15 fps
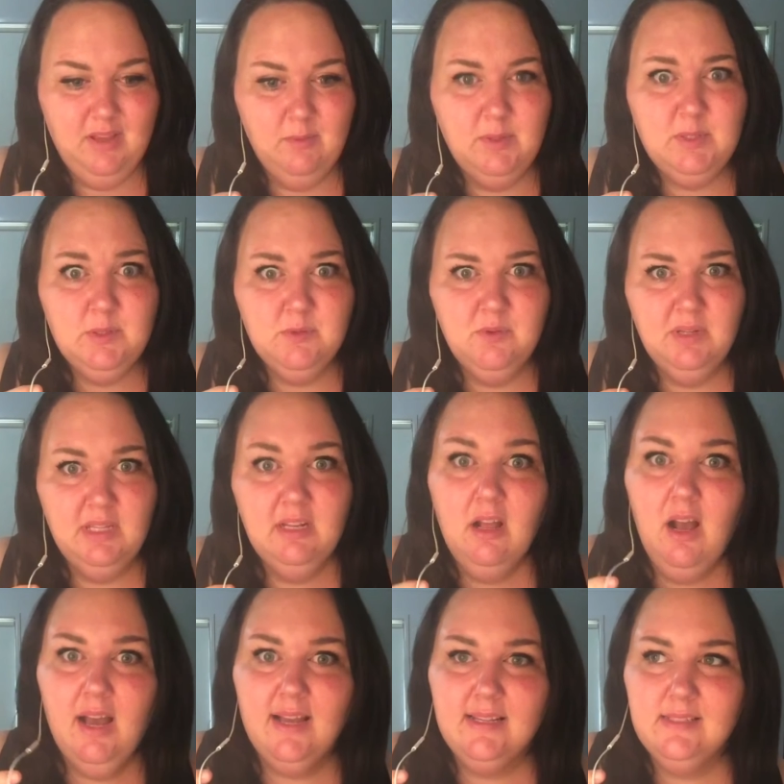which was really
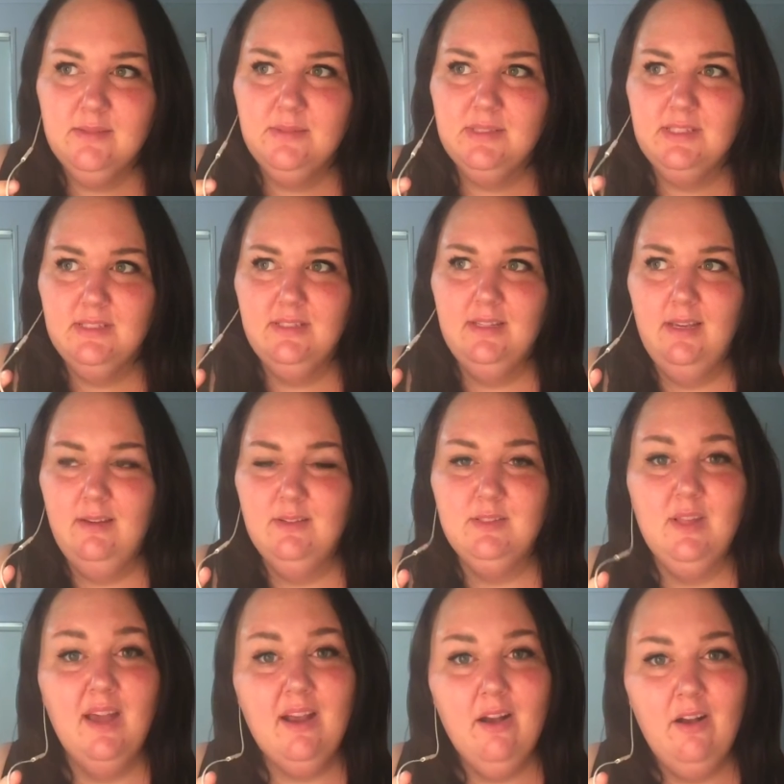nice. It was
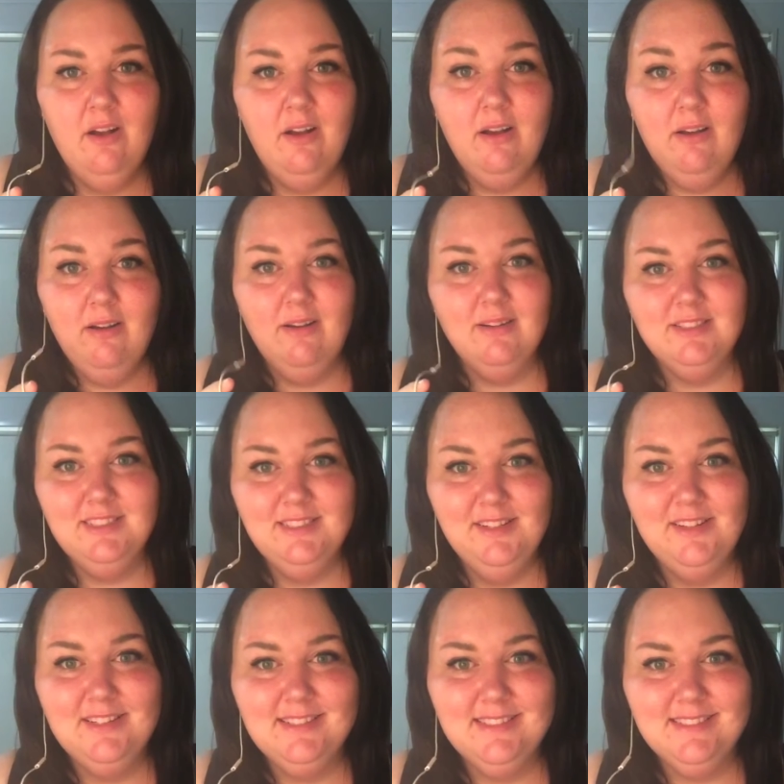like, oh, she
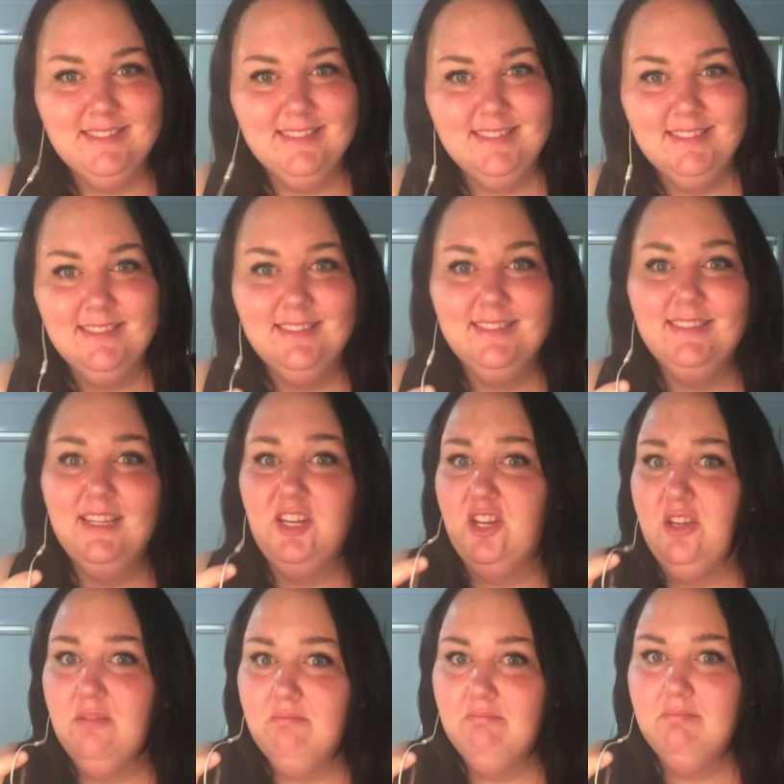notices this is,
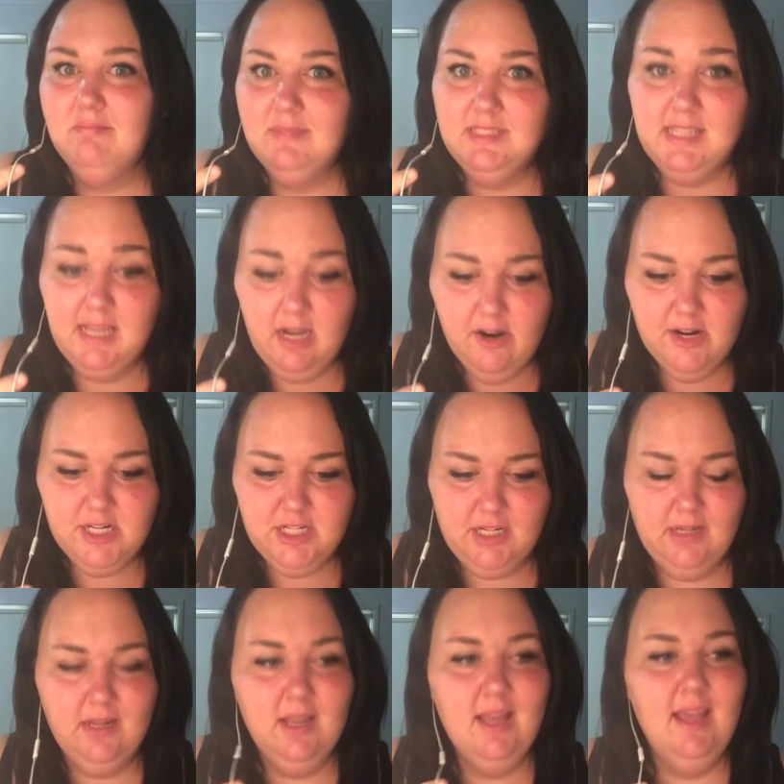it's
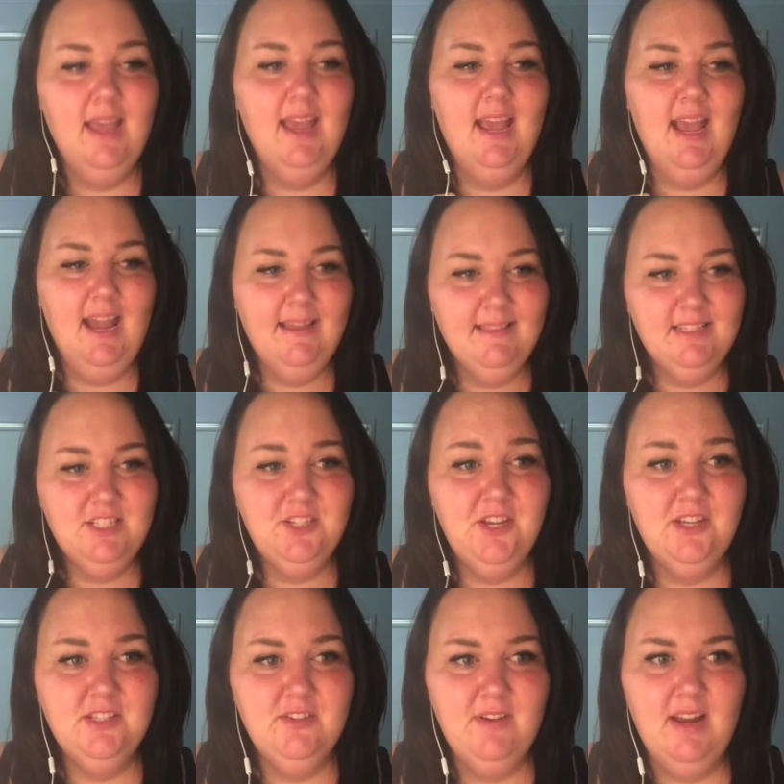encouraging. And then she
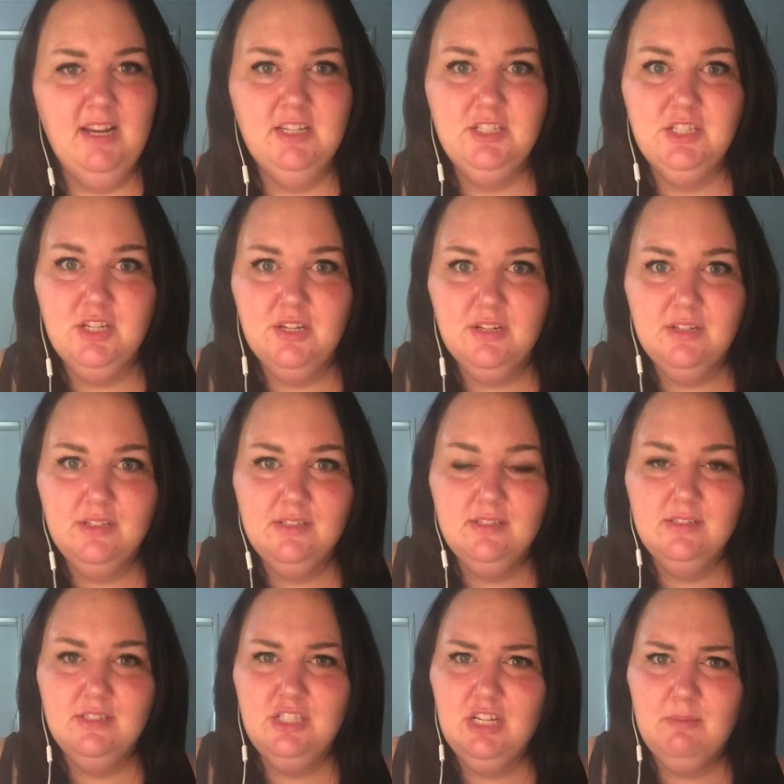turns around and
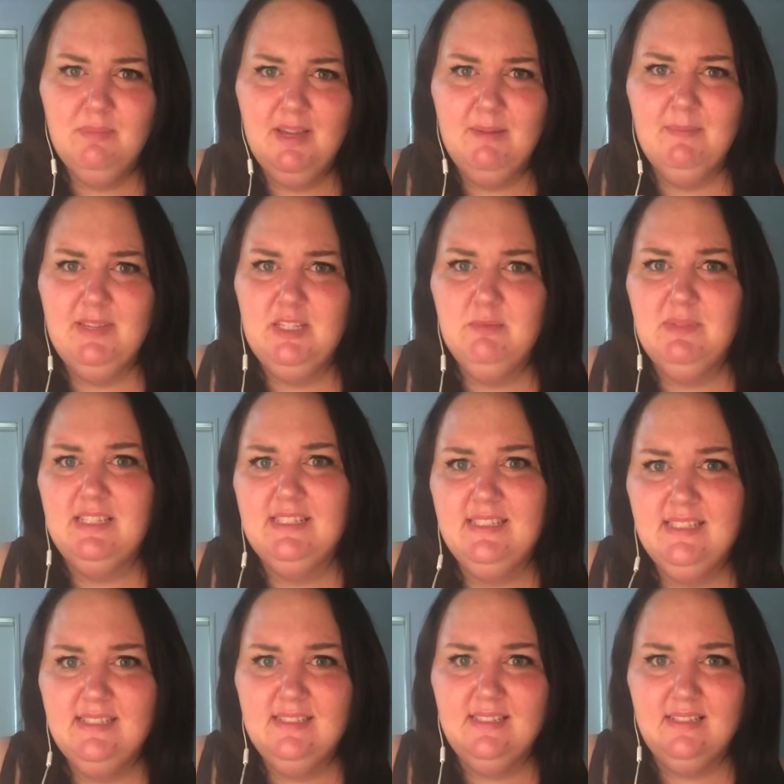she compared me to my
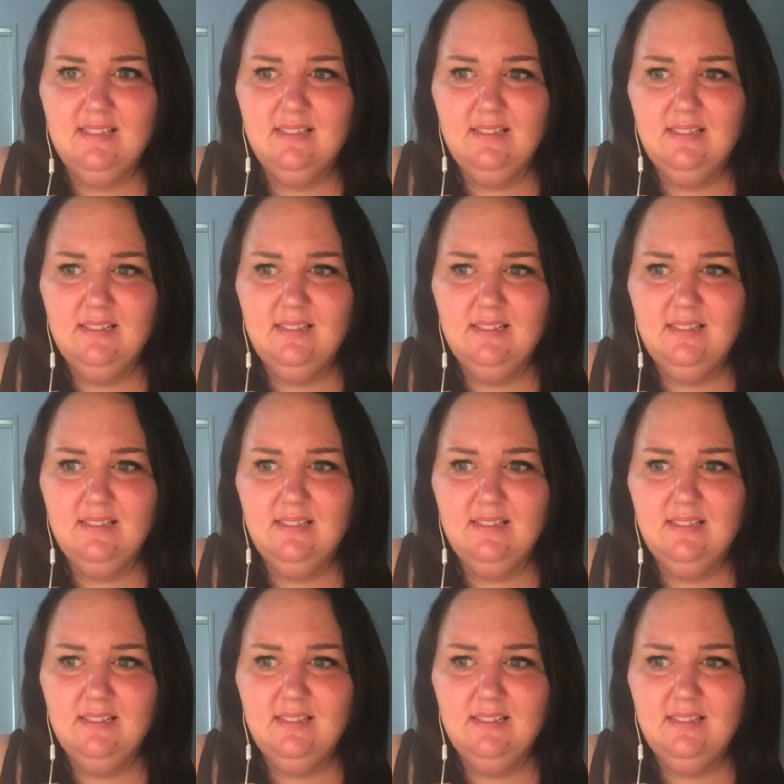sister,